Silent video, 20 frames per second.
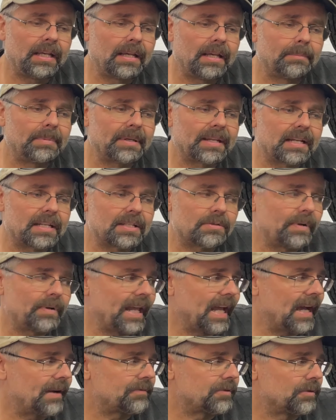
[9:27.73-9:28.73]
because we
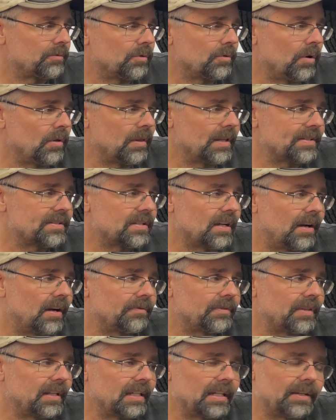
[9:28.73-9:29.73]
have to roll this off
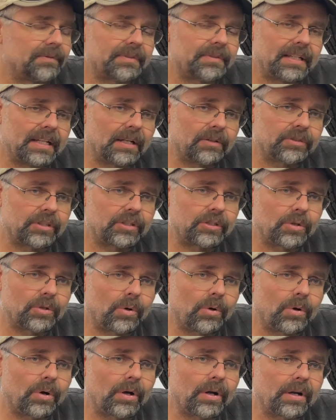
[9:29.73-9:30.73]
the lift and out the
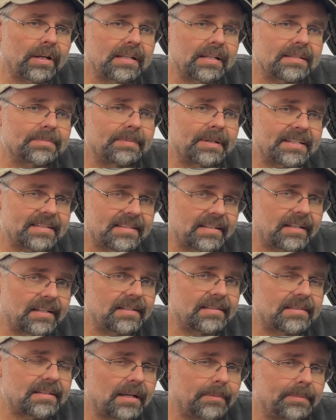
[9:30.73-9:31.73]
door because my son
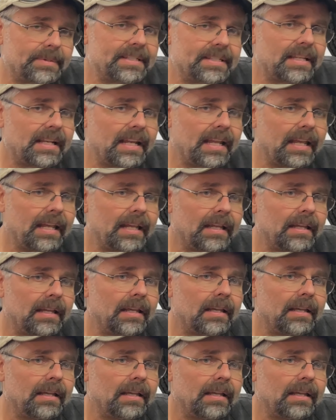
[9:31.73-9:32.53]
is coming today